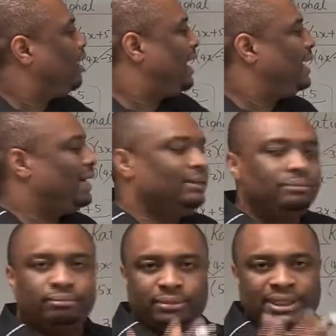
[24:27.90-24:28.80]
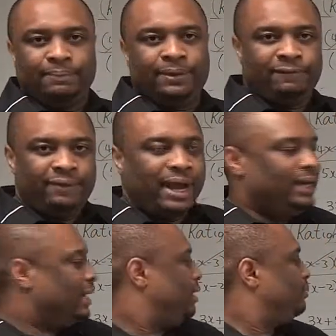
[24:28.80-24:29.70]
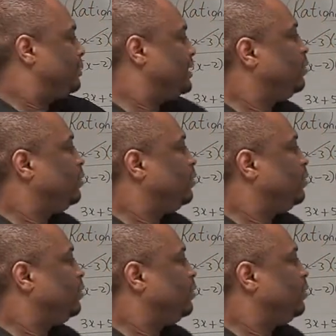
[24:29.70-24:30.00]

go ahead and simplify now,